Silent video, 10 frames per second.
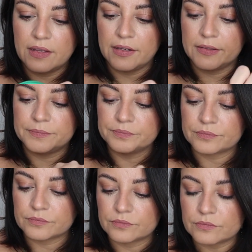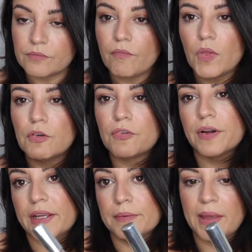there for
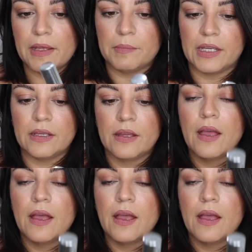him and me.